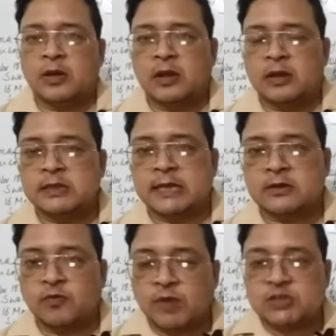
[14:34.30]

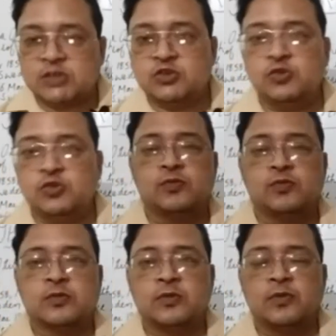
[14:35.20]
that what to
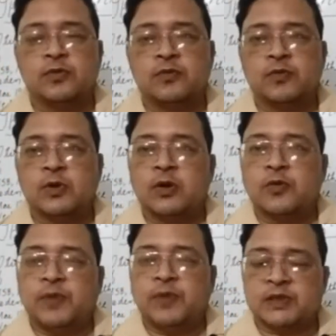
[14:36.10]
do.
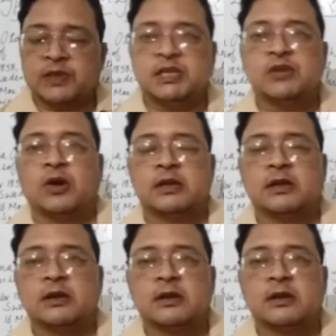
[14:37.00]
First he got,